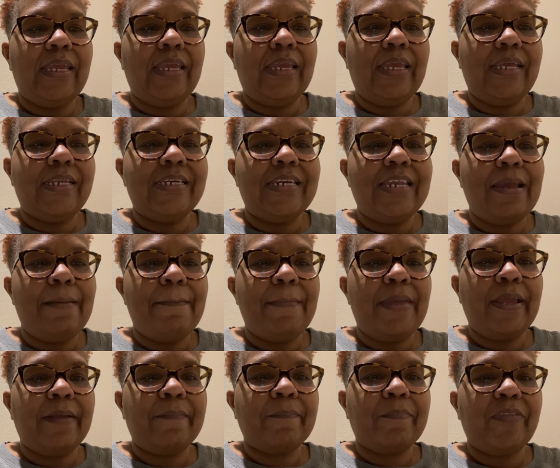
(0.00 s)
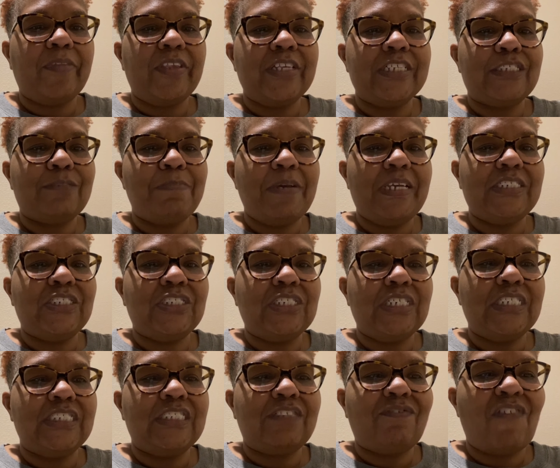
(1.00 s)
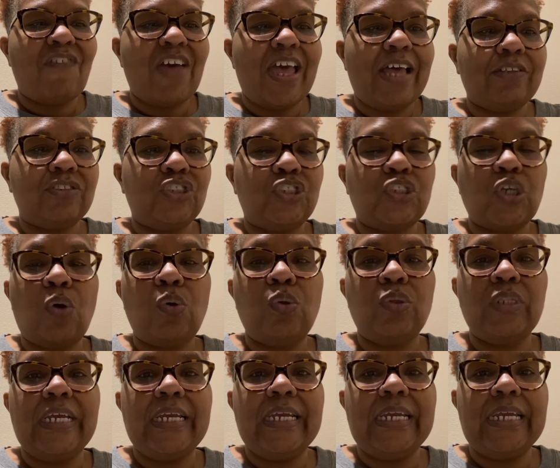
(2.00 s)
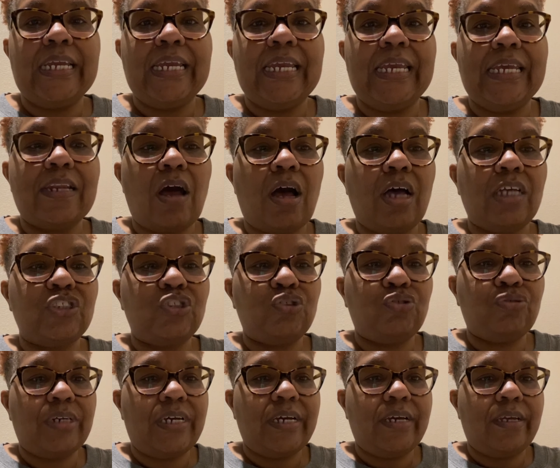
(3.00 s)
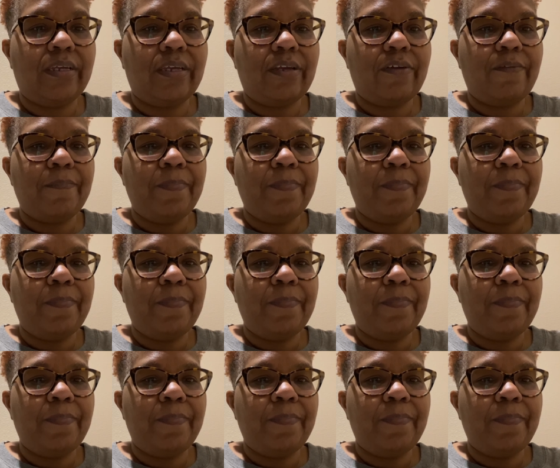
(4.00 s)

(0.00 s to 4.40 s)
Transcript: endemic species found solely in Australia.